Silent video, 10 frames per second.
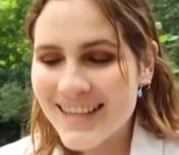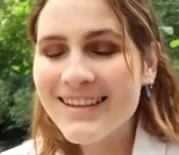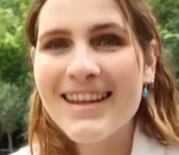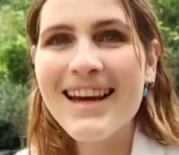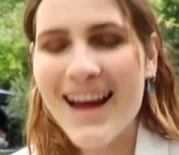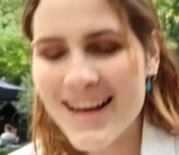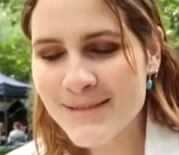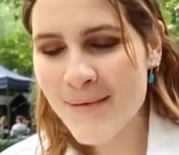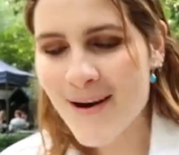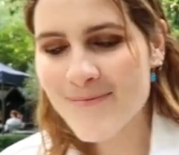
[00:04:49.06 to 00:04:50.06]
oh my
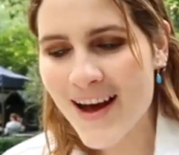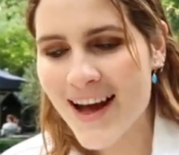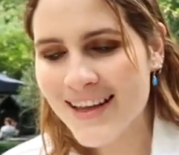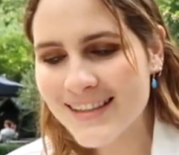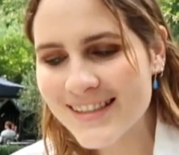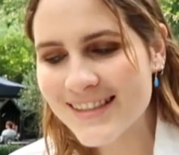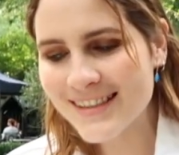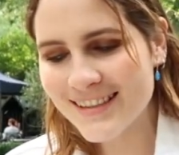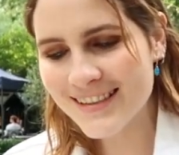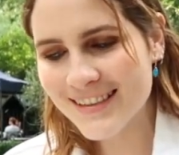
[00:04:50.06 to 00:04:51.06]
god. I'm
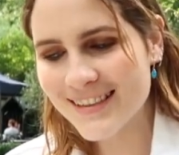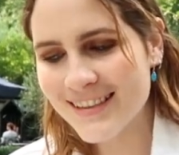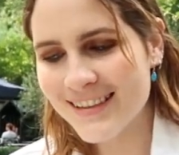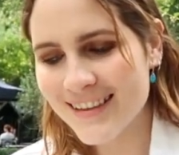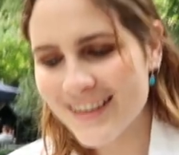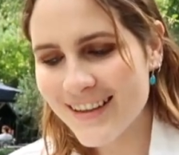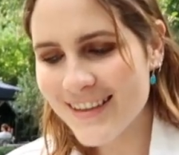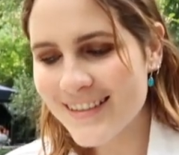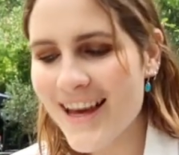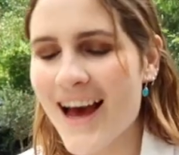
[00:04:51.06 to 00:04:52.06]
borrowing this from you.
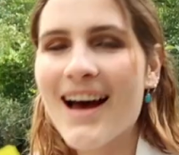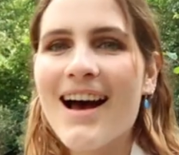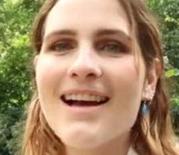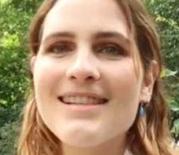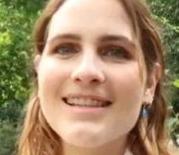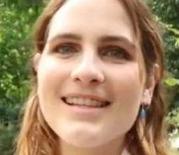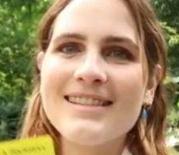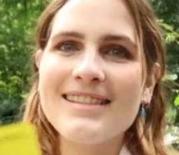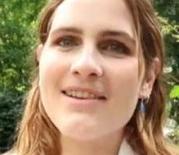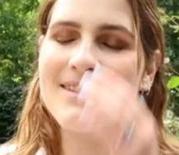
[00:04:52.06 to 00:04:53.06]
Yeah, I just think
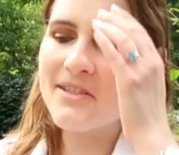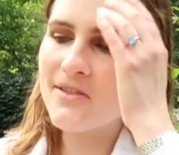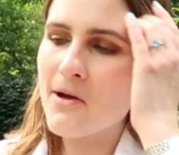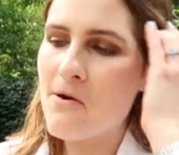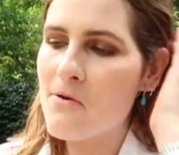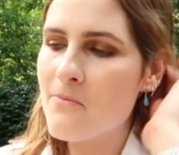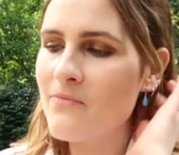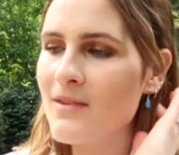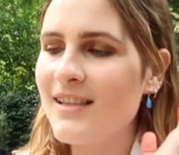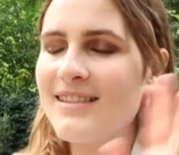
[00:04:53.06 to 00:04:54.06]
it sounds like so
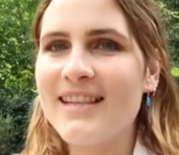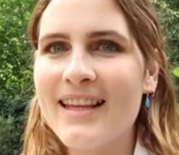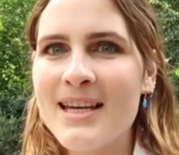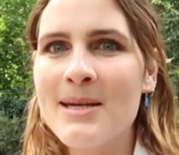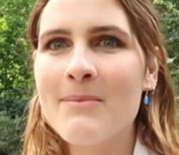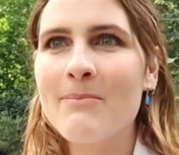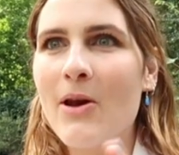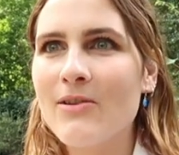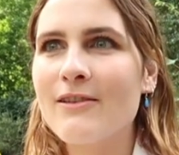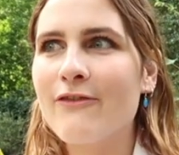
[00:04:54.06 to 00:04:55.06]
silly but
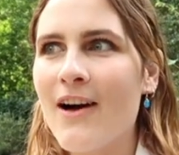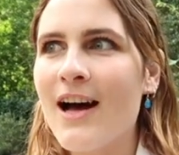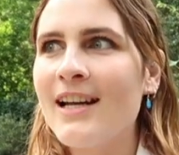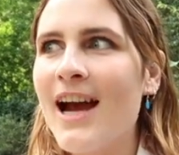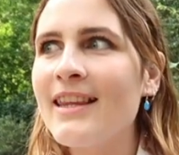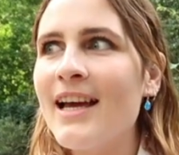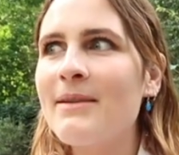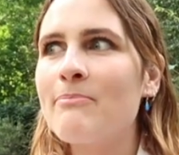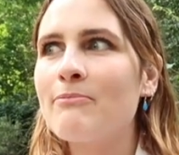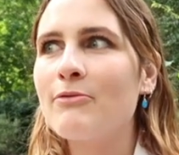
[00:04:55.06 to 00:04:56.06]
also fun and like
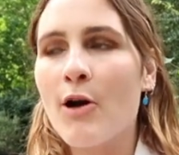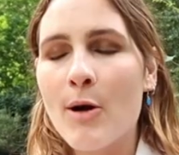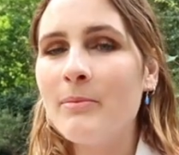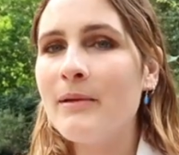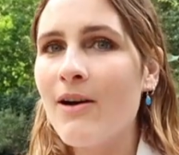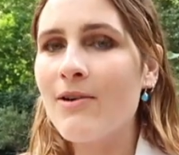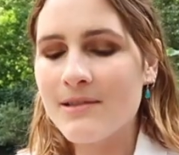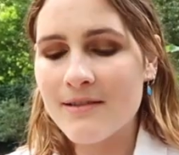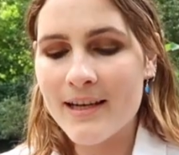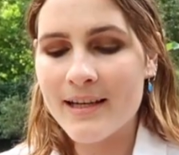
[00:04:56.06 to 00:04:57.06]
probably
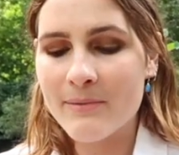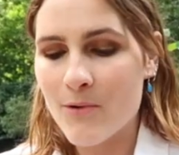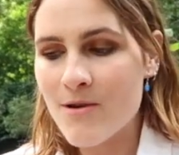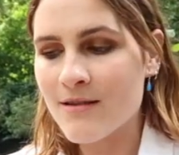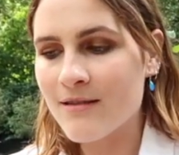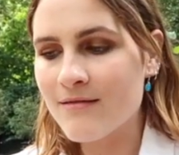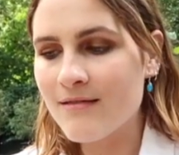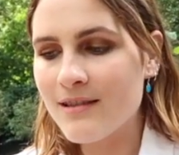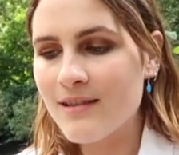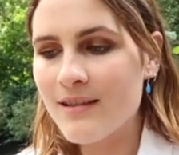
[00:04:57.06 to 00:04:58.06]
also like important.
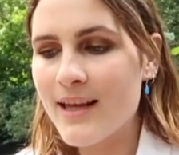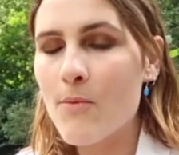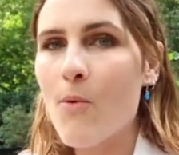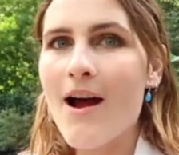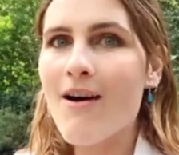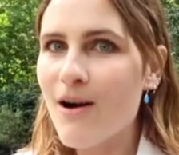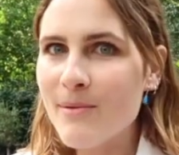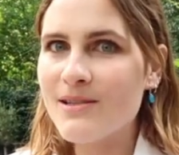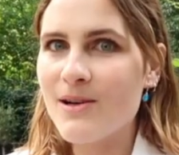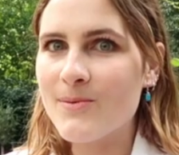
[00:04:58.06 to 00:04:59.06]
Like, why are we
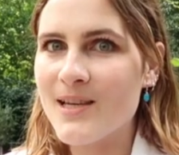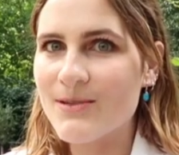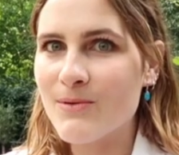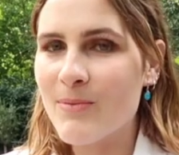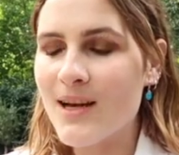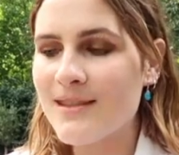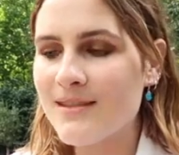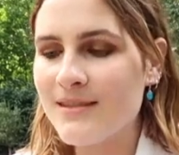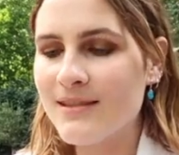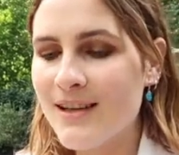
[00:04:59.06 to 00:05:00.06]
so obsessed with
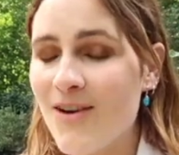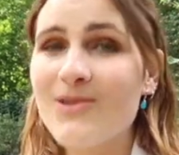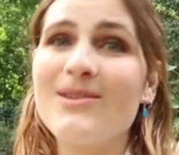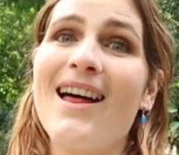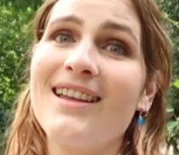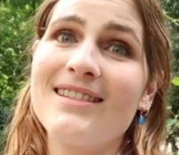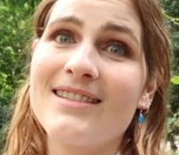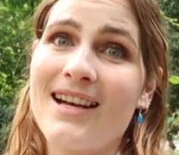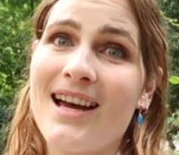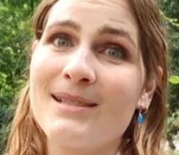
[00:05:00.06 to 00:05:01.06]
butts? So Alex is
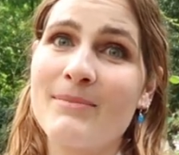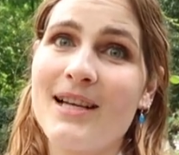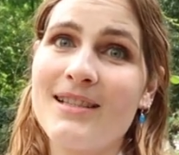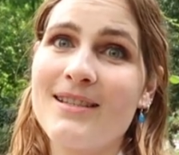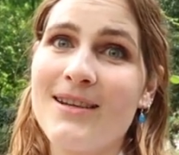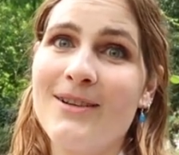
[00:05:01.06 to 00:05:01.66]
an asshole. So.